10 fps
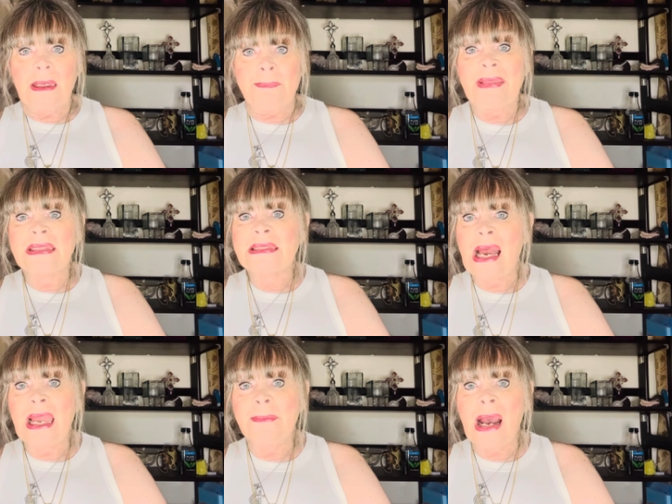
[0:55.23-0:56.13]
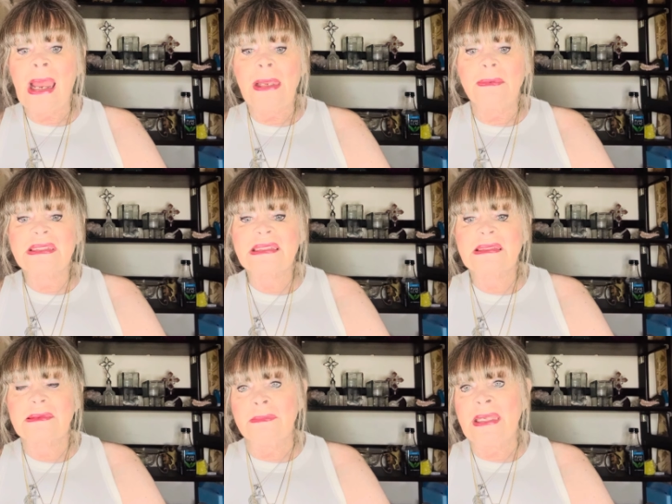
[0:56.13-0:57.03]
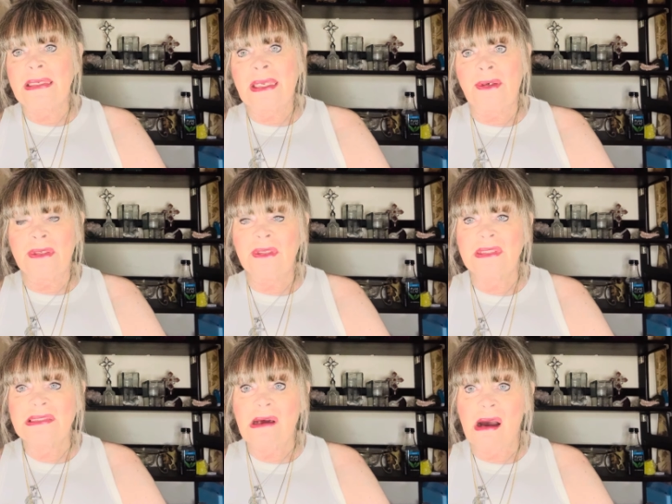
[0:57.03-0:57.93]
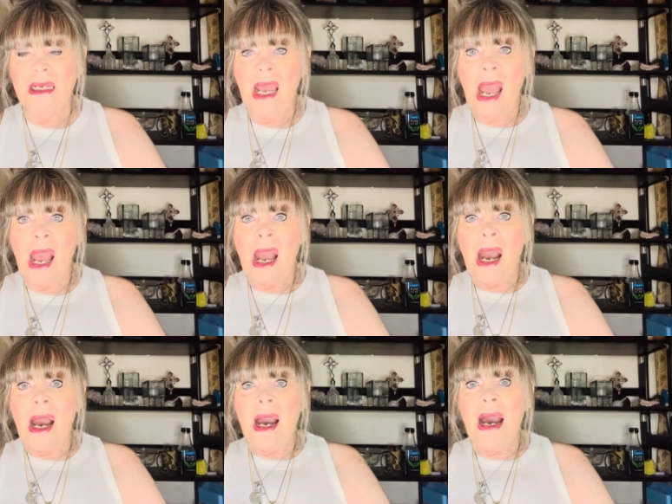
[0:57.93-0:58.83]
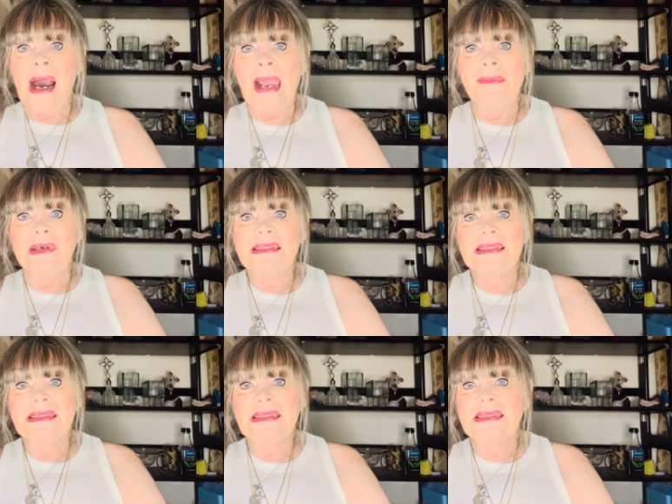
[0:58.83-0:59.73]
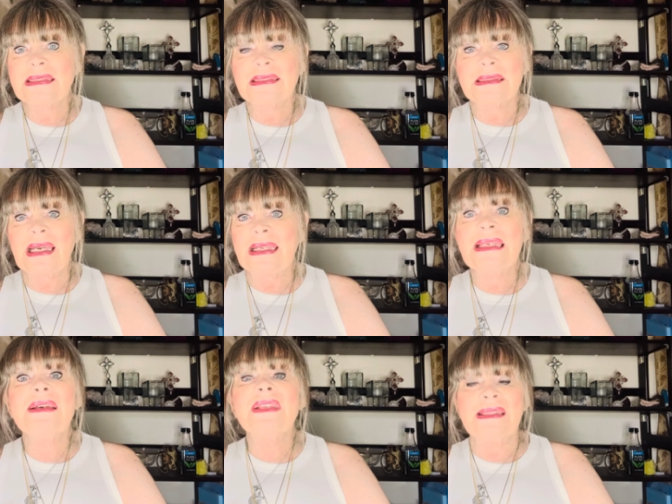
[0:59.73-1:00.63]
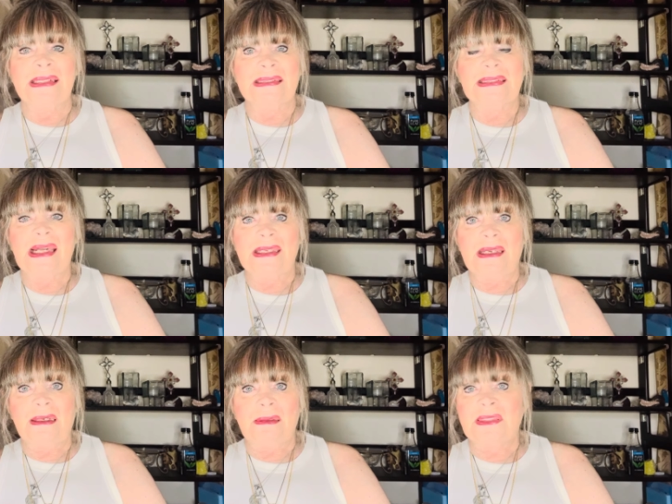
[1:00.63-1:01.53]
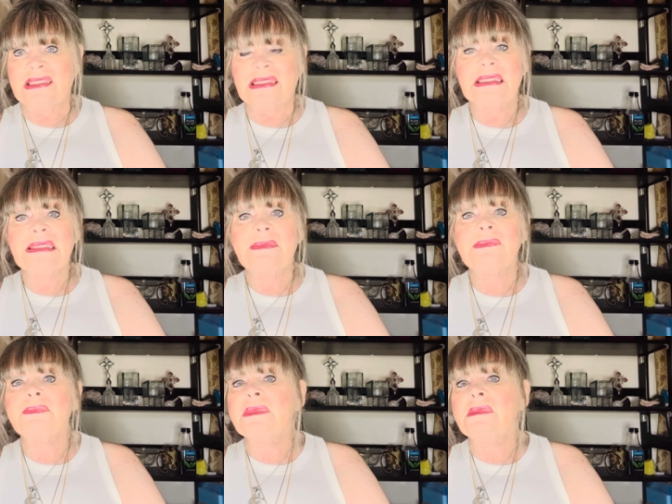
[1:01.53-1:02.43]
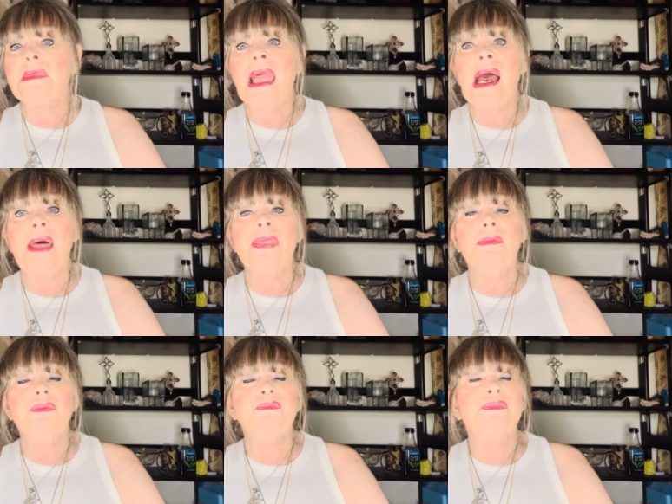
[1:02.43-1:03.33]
by the time I was met Karin Herzog, I was, I lived in the sun. just had the